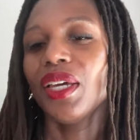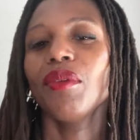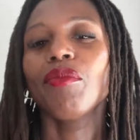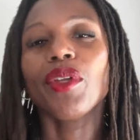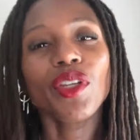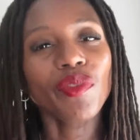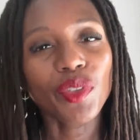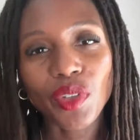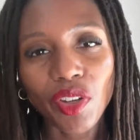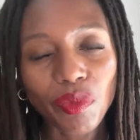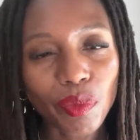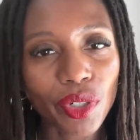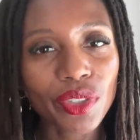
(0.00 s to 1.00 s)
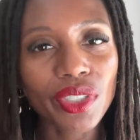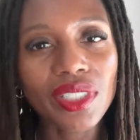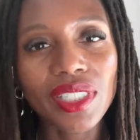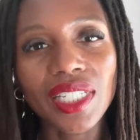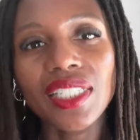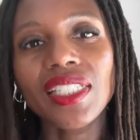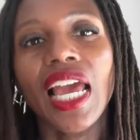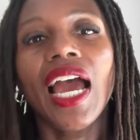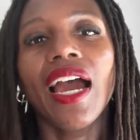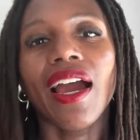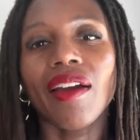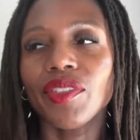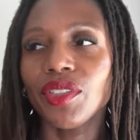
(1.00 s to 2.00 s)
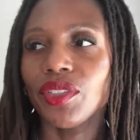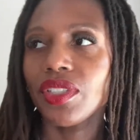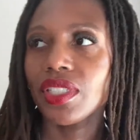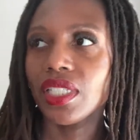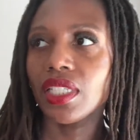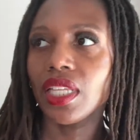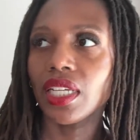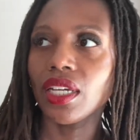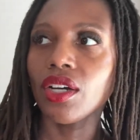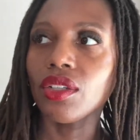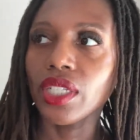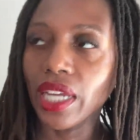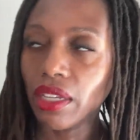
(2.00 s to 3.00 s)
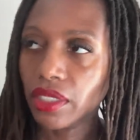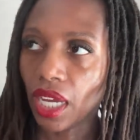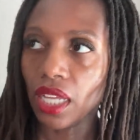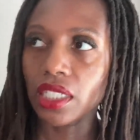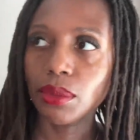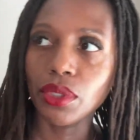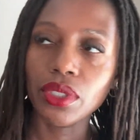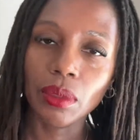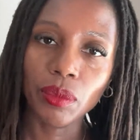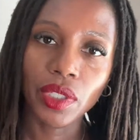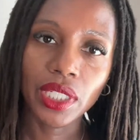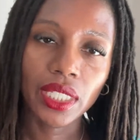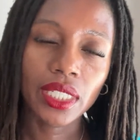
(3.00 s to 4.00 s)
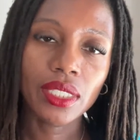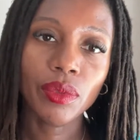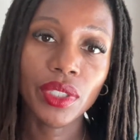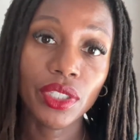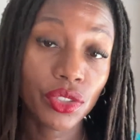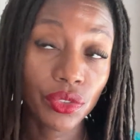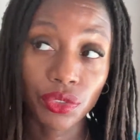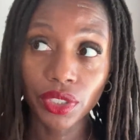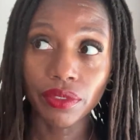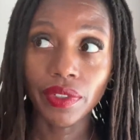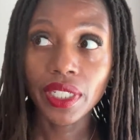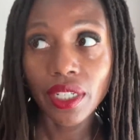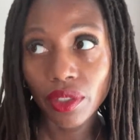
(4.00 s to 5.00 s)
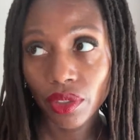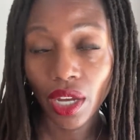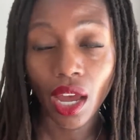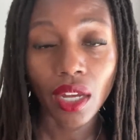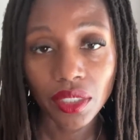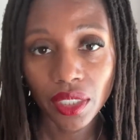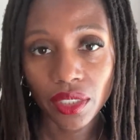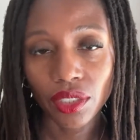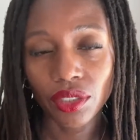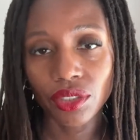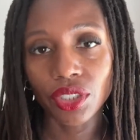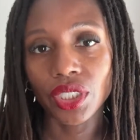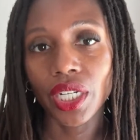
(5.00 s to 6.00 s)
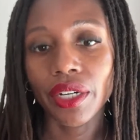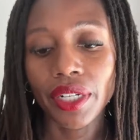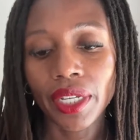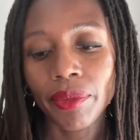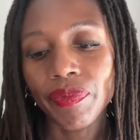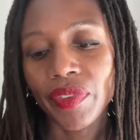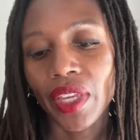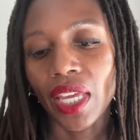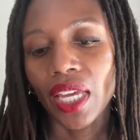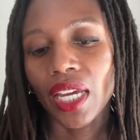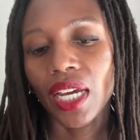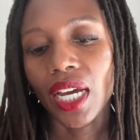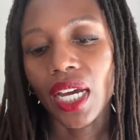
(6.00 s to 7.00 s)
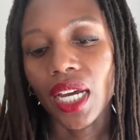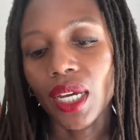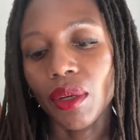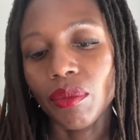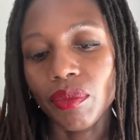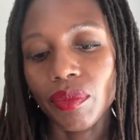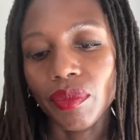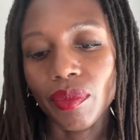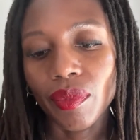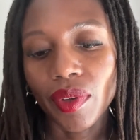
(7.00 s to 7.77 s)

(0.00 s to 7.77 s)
Many of you have purchased things after you see that, oh, look how knowledgeable someone is with this free video content that they're sharing. Then